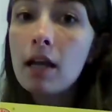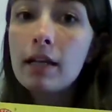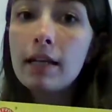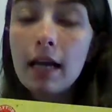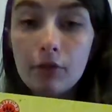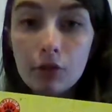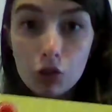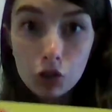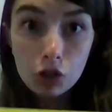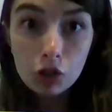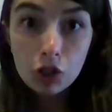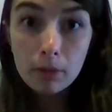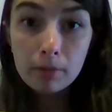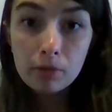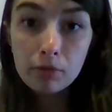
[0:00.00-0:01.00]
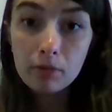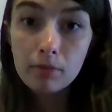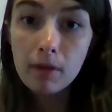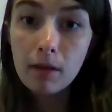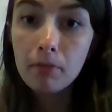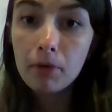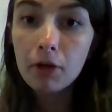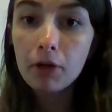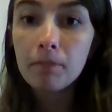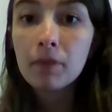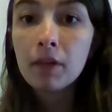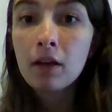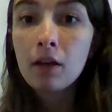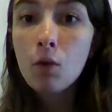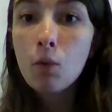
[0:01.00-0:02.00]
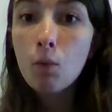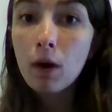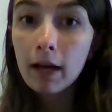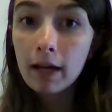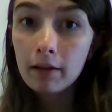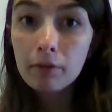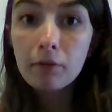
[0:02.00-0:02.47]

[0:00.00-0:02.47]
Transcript: Now it's your job to remember what